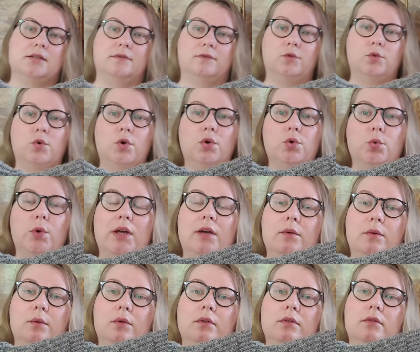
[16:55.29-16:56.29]

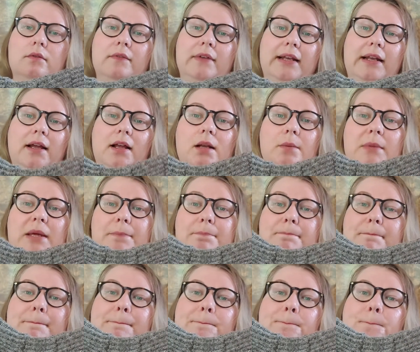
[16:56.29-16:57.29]
Vuonue Wilhelmi,
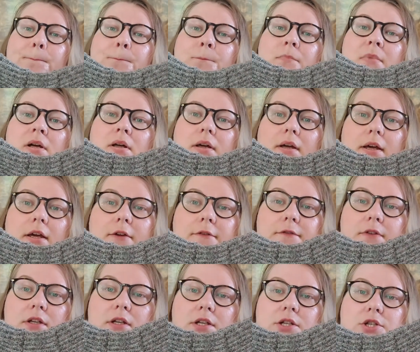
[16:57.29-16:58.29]
a
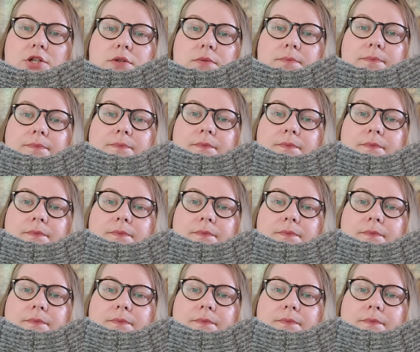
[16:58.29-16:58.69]
Finnish